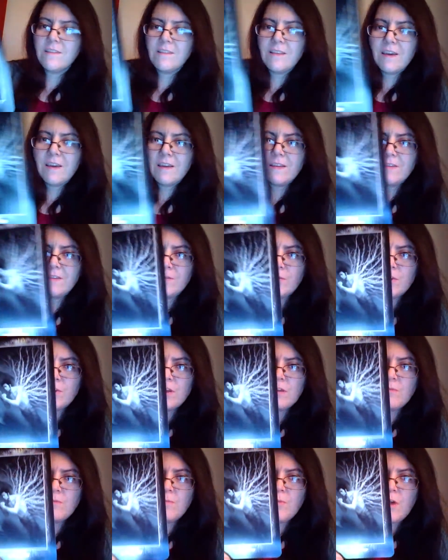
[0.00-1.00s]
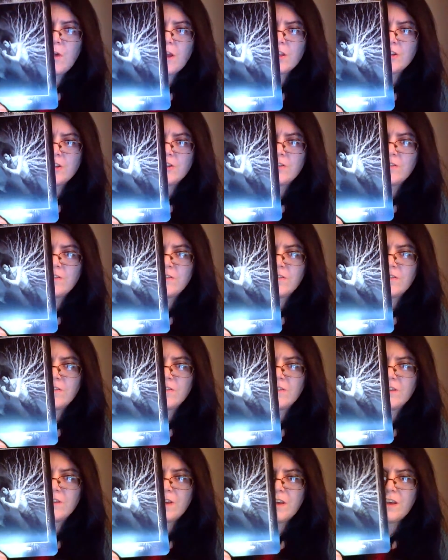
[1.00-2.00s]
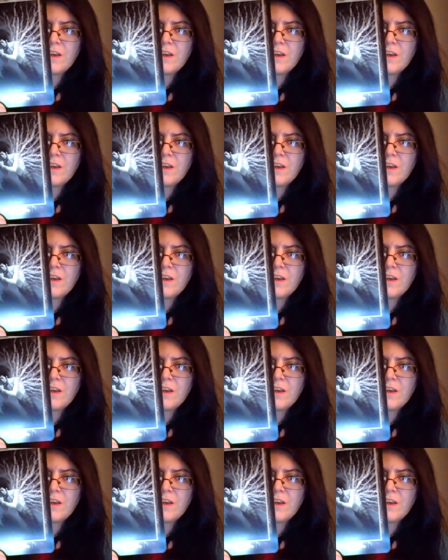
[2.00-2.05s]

like three branches